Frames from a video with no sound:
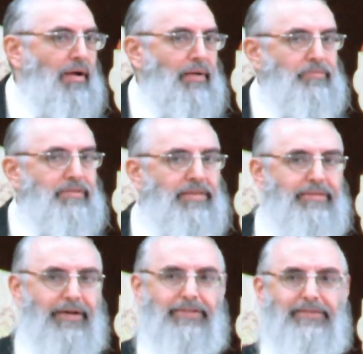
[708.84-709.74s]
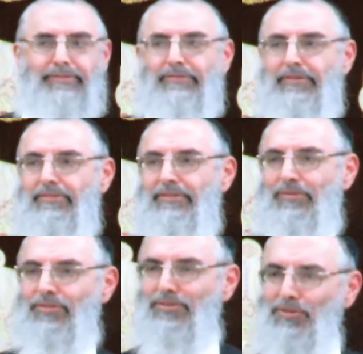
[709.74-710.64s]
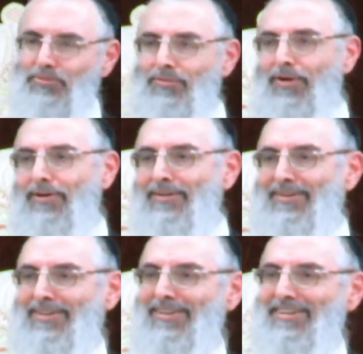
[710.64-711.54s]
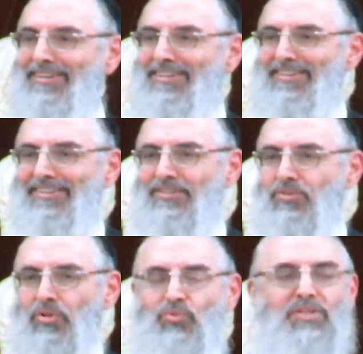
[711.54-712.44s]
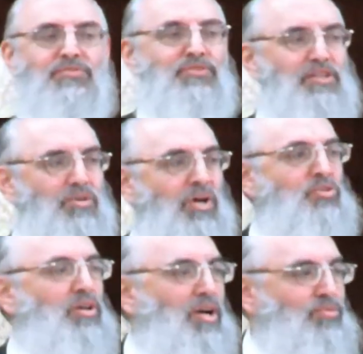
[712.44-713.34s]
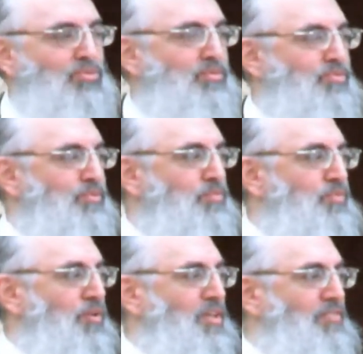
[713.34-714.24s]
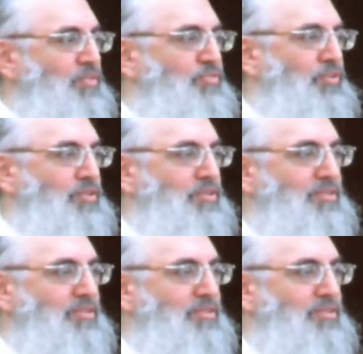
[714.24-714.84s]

I'm tzaddik, I didn't do anything, what did I do wrong? So what do you want to forgive? Why do you come to be forgiven for?